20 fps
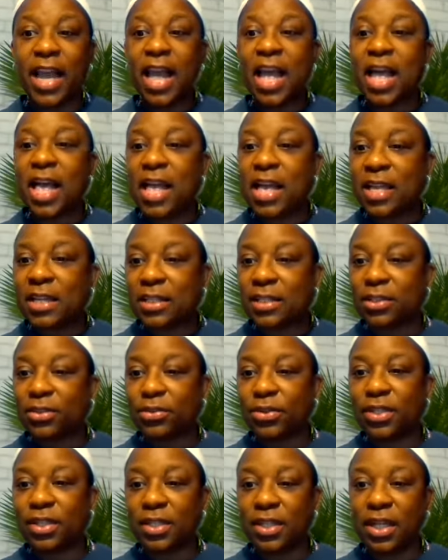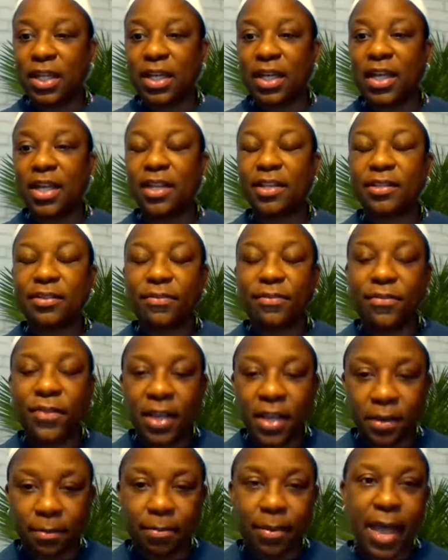yes, Christine, it is
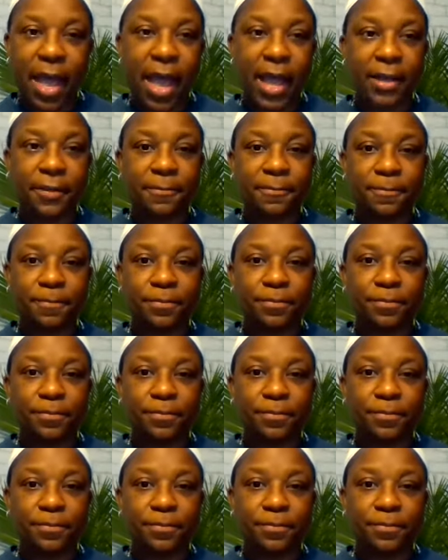feedback.